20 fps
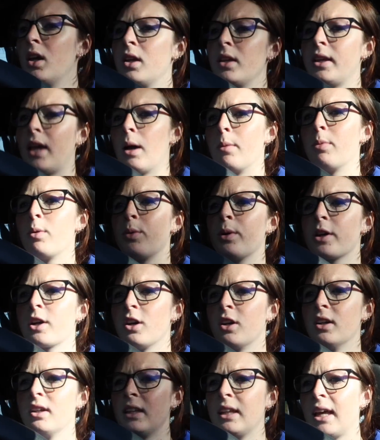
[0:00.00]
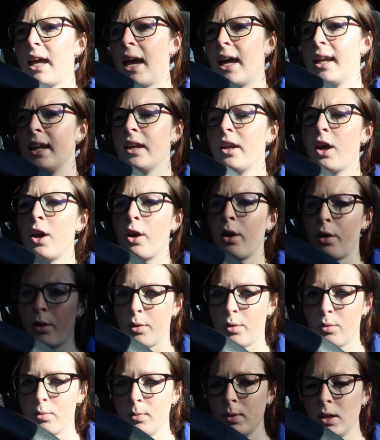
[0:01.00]
yeah, but we're currently headed
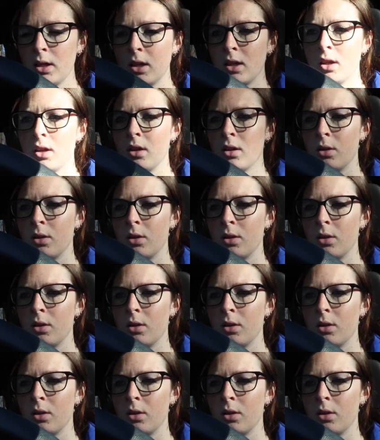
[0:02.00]
home